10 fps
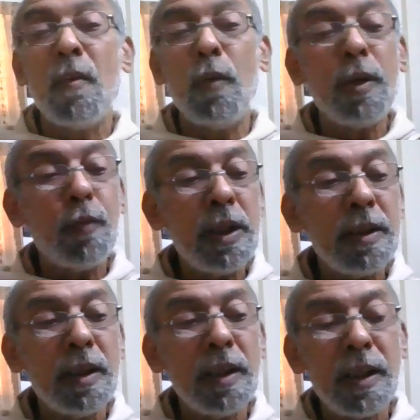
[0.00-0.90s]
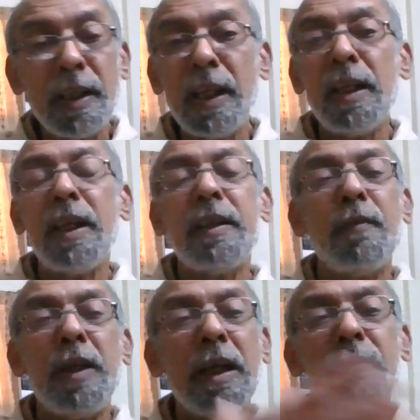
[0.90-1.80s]
Like
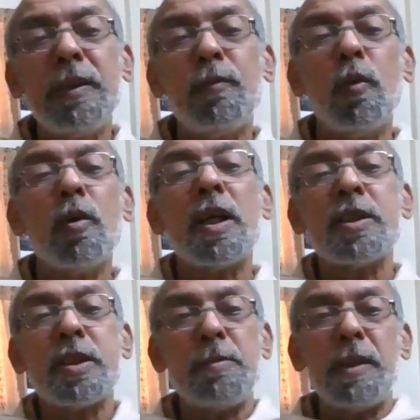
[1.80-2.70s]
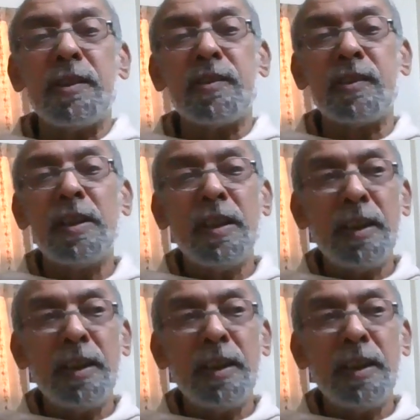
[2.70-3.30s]
we have the four ashramas